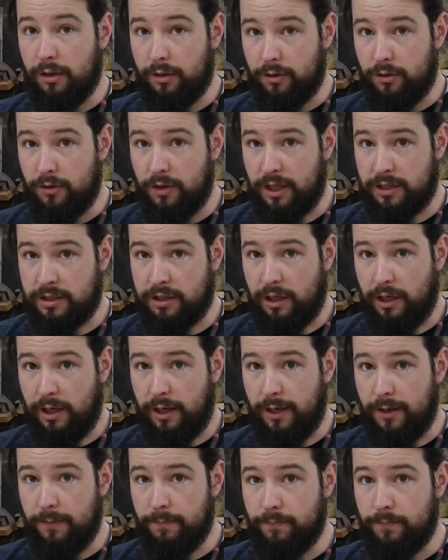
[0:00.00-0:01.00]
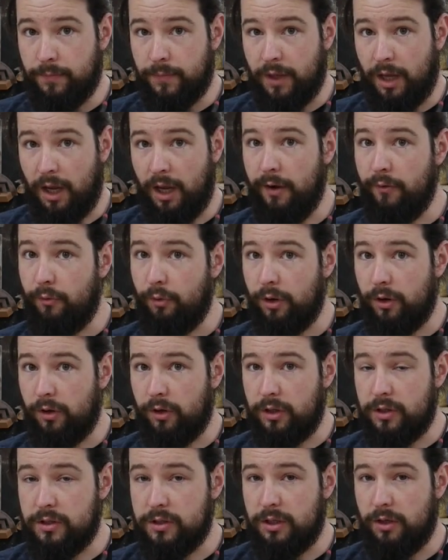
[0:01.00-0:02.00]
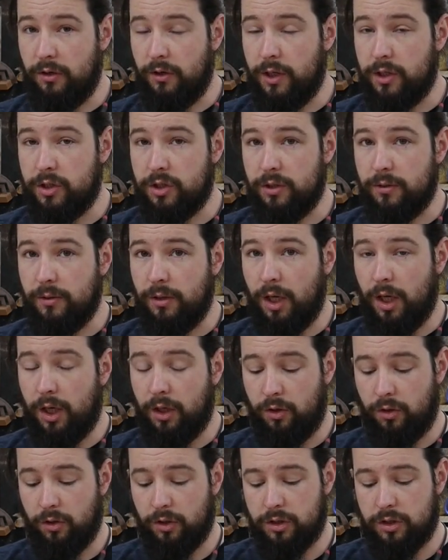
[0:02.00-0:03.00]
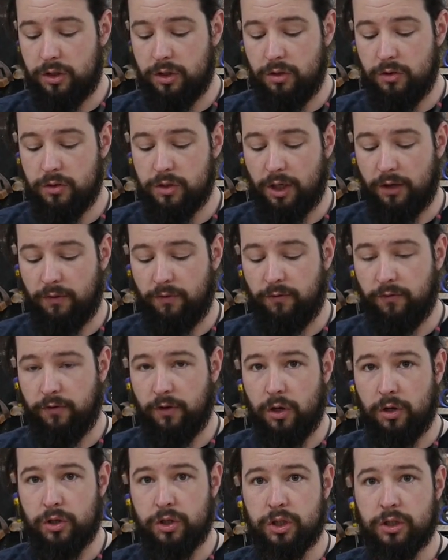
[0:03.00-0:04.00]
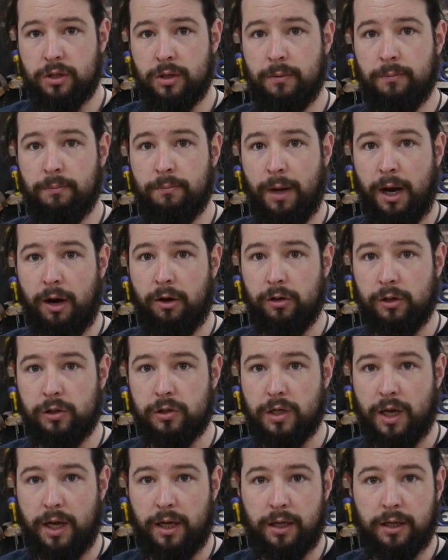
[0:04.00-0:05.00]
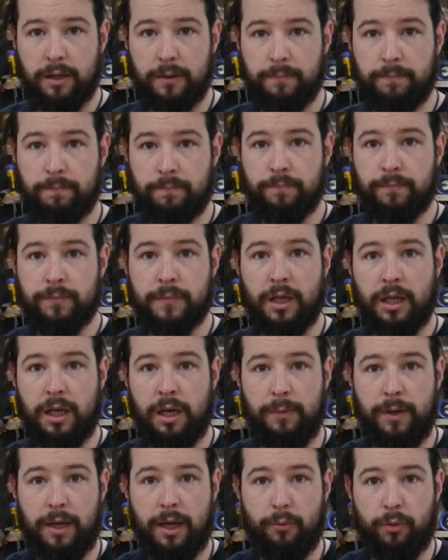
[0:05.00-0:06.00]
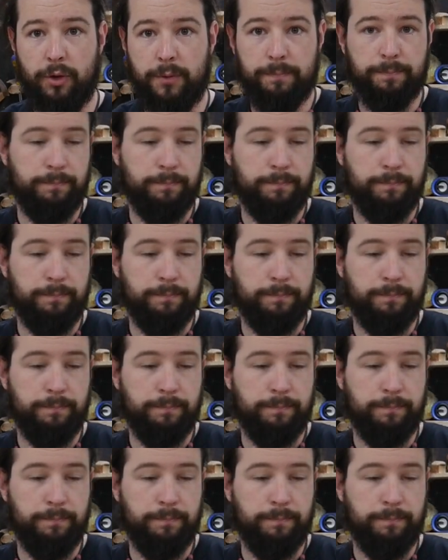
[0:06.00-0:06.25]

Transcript: That's a lie. I have one other consideration. I'm going to use a flush barrel jack. Let me get one.